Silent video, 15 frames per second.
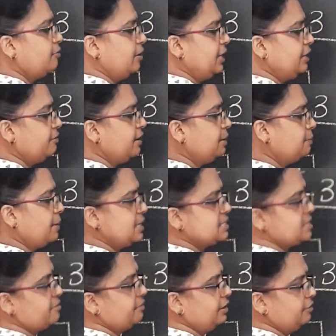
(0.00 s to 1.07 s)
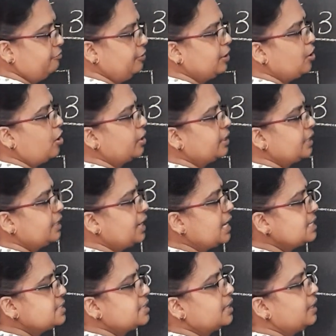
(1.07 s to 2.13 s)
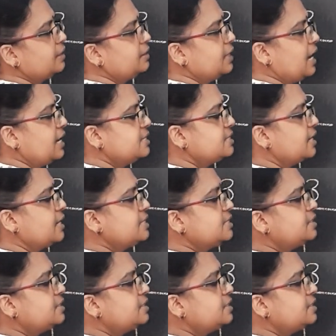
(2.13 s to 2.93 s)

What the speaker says: 21 by 7, we got it as the answer is